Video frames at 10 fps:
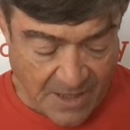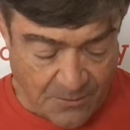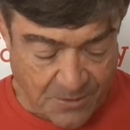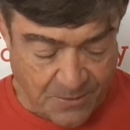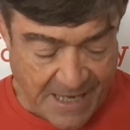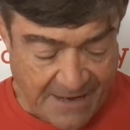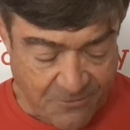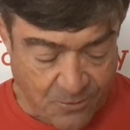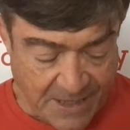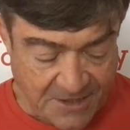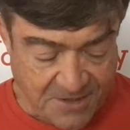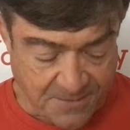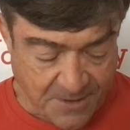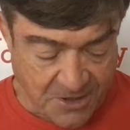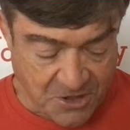when we have way
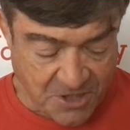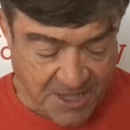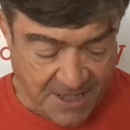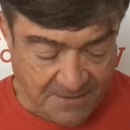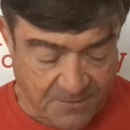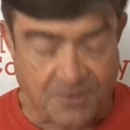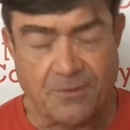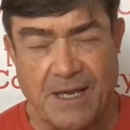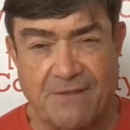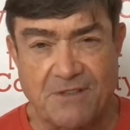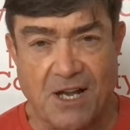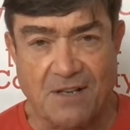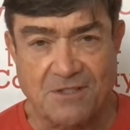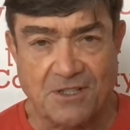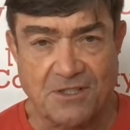too much shame, when we have
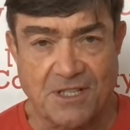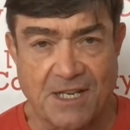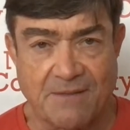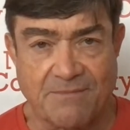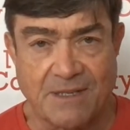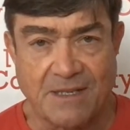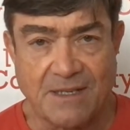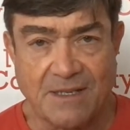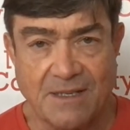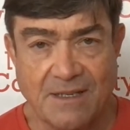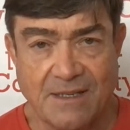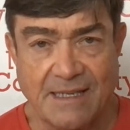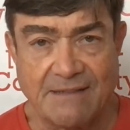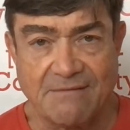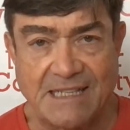toxic shame,
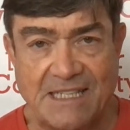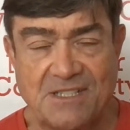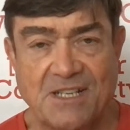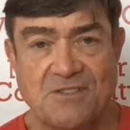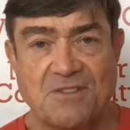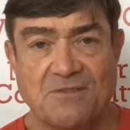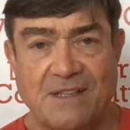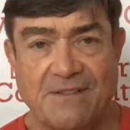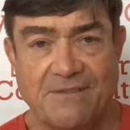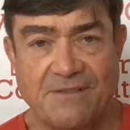it leads us to live